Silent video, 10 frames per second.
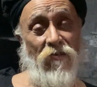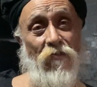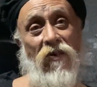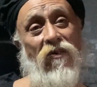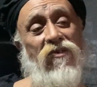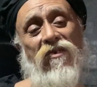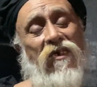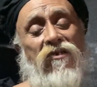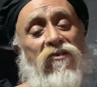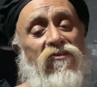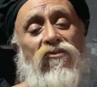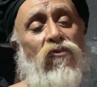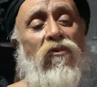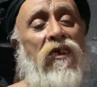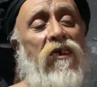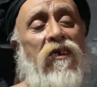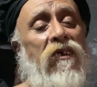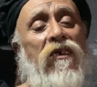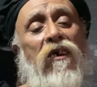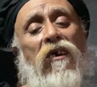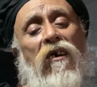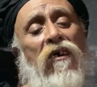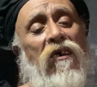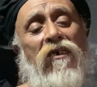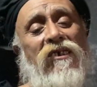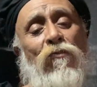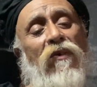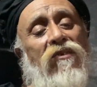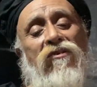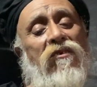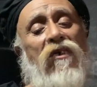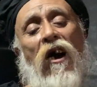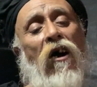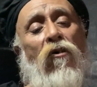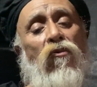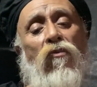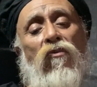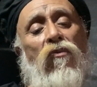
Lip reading: because it truly depends on how